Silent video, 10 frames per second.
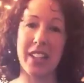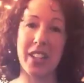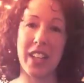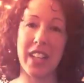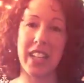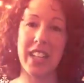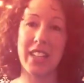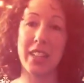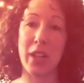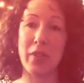the journey,
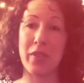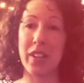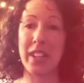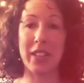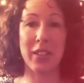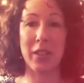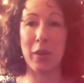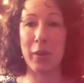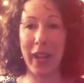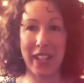go for it. You don't
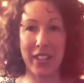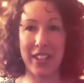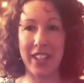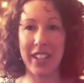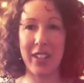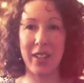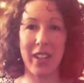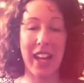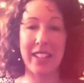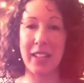know where you're going to
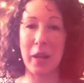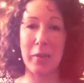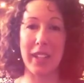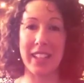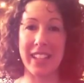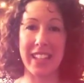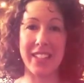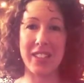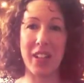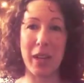end up in a
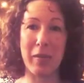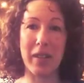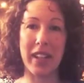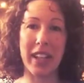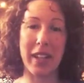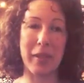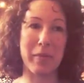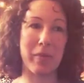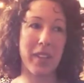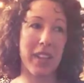year's time, um,